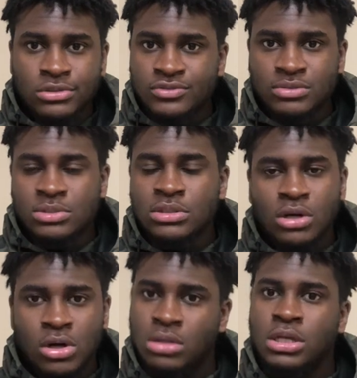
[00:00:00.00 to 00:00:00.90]
You feel me?
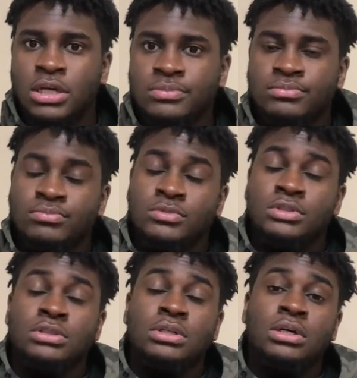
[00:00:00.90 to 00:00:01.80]
All that.
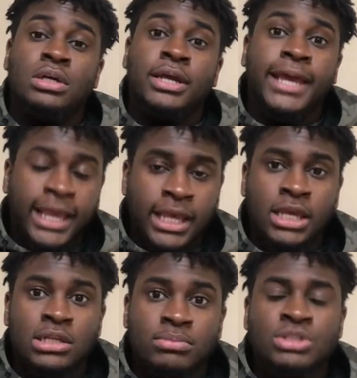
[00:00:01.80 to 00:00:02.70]

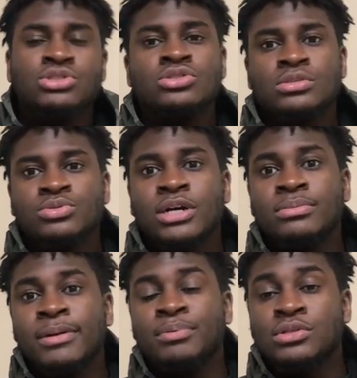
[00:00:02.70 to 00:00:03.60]
And make sure you subscribe to
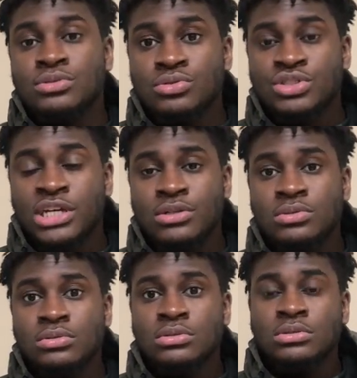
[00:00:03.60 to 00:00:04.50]
my personal channel,
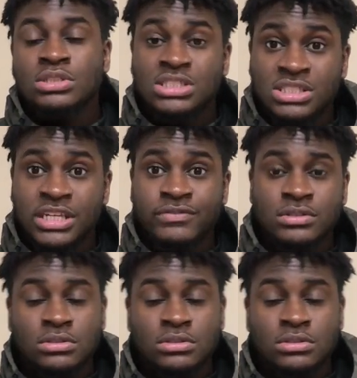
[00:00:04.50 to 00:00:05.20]
C7.